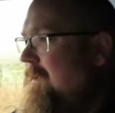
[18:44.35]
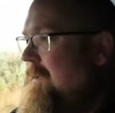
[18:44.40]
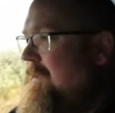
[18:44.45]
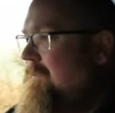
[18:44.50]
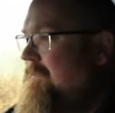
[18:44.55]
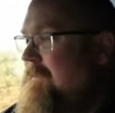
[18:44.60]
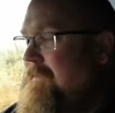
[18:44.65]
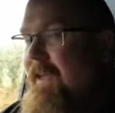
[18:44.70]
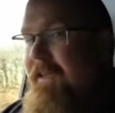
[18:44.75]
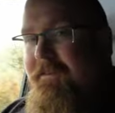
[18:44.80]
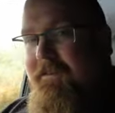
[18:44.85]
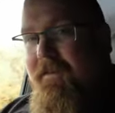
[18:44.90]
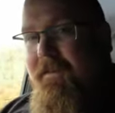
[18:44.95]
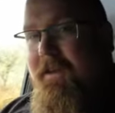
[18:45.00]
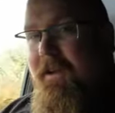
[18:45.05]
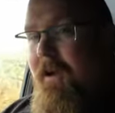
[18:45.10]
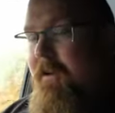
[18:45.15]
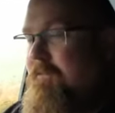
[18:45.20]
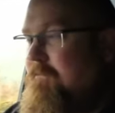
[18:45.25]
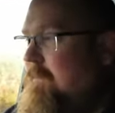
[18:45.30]
So that's
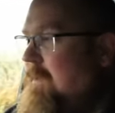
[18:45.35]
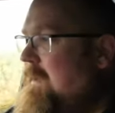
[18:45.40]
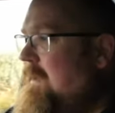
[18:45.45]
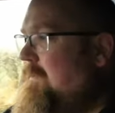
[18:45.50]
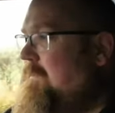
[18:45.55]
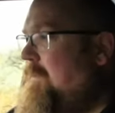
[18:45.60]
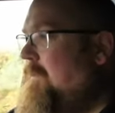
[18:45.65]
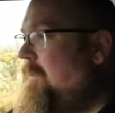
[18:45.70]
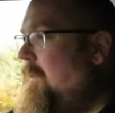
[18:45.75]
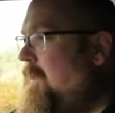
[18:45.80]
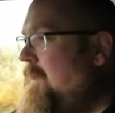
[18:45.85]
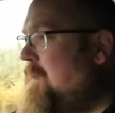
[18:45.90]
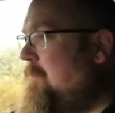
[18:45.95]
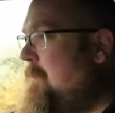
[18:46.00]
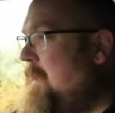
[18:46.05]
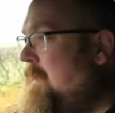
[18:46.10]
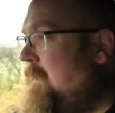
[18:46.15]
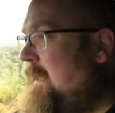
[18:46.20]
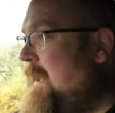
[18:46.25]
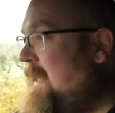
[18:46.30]
something I really do like
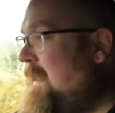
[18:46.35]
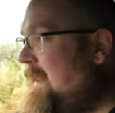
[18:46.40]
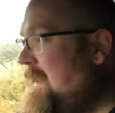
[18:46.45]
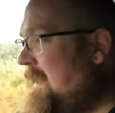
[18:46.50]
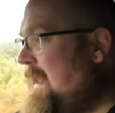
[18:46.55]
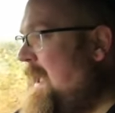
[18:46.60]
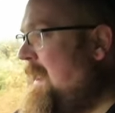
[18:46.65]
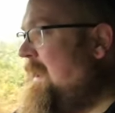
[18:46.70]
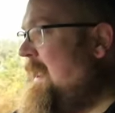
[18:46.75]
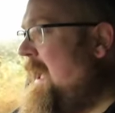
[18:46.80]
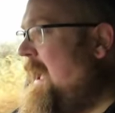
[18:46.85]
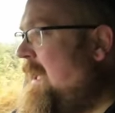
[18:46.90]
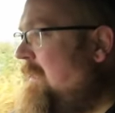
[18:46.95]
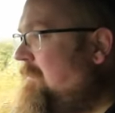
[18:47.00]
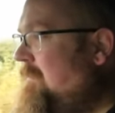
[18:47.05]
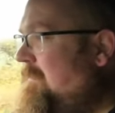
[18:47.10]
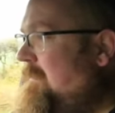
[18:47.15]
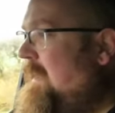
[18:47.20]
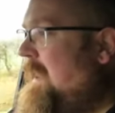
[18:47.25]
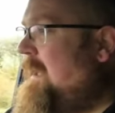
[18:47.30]
about it. And again, it
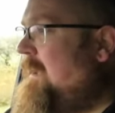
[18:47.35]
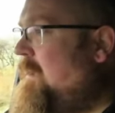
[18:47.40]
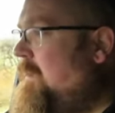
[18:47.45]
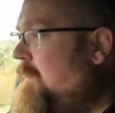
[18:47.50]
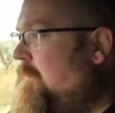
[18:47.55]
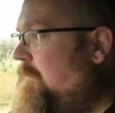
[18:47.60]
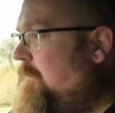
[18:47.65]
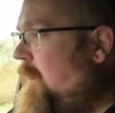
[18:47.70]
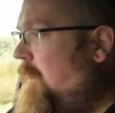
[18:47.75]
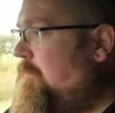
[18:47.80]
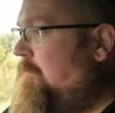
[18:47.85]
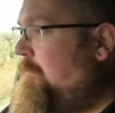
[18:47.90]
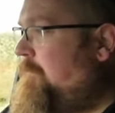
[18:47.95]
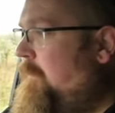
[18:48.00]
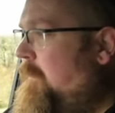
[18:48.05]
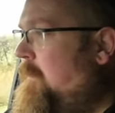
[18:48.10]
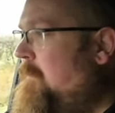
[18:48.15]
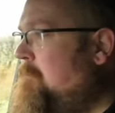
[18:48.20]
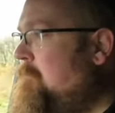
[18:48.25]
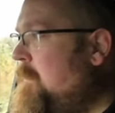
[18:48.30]
adds to that kind of
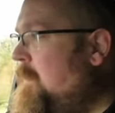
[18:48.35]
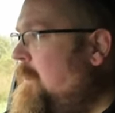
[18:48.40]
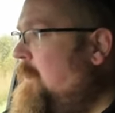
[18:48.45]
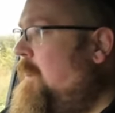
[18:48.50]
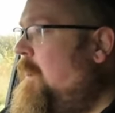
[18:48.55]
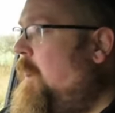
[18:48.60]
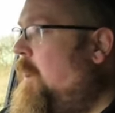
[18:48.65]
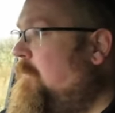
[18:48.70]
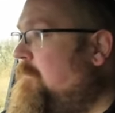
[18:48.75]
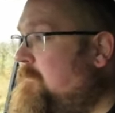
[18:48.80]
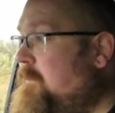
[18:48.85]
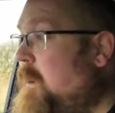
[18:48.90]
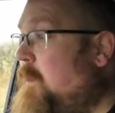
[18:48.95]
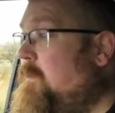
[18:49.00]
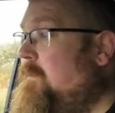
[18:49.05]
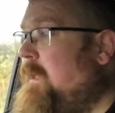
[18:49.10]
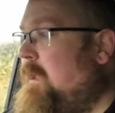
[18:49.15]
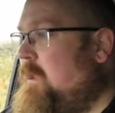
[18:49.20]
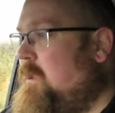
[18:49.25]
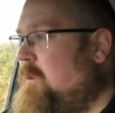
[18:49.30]
comfort of
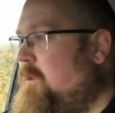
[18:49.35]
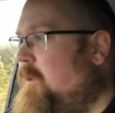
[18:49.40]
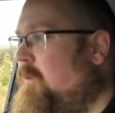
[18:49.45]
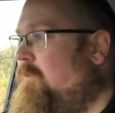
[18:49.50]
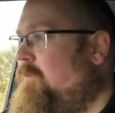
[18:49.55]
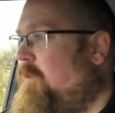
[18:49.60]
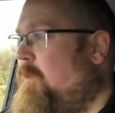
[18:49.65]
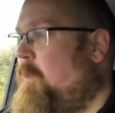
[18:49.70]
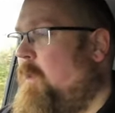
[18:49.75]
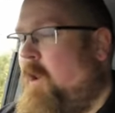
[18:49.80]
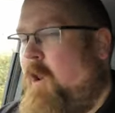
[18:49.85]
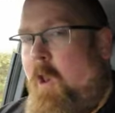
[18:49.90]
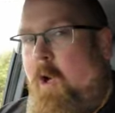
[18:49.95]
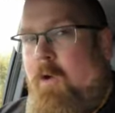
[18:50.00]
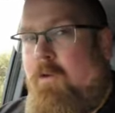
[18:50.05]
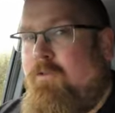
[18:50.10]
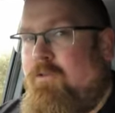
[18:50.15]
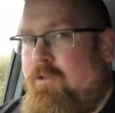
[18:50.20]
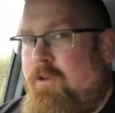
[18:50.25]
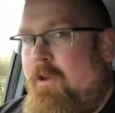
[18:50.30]
knowing that you could do a
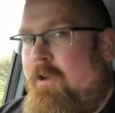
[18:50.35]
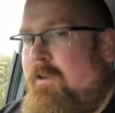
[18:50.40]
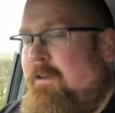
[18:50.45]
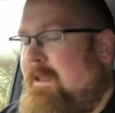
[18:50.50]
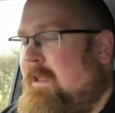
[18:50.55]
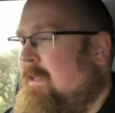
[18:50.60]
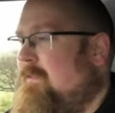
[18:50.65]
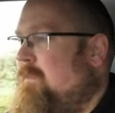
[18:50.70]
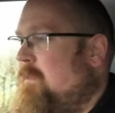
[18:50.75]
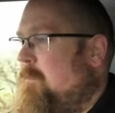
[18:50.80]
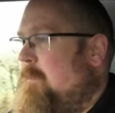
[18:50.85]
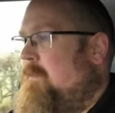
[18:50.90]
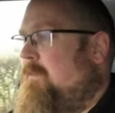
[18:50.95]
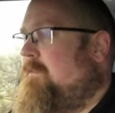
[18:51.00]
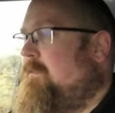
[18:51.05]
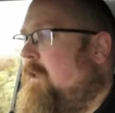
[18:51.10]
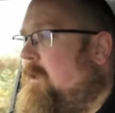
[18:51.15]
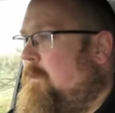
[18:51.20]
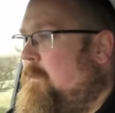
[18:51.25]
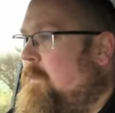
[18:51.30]
long journey in the
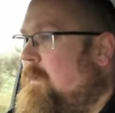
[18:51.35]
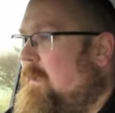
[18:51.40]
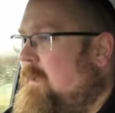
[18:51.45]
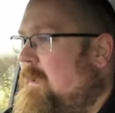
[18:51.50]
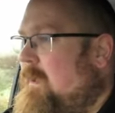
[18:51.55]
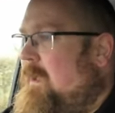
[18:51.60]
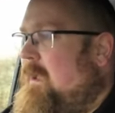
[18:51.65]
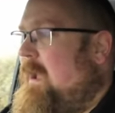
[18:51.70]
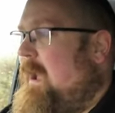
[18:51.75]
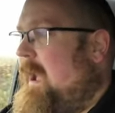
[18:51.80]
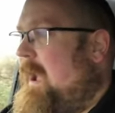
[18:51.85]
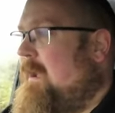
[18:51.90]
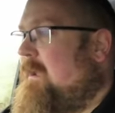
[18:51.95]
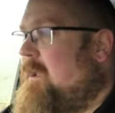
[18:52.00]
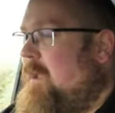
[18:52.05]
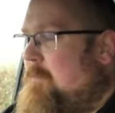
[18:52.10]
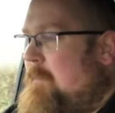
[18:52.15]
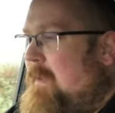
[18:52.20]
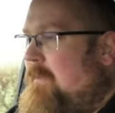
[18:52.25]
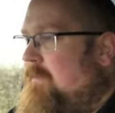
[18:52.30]
Musso and
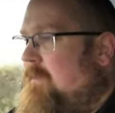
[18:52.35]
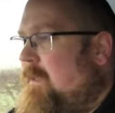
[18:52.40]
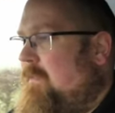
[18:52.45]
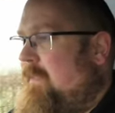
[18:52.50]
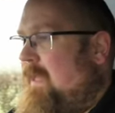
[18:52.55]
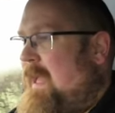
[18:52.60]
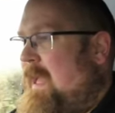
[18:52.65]
come out the other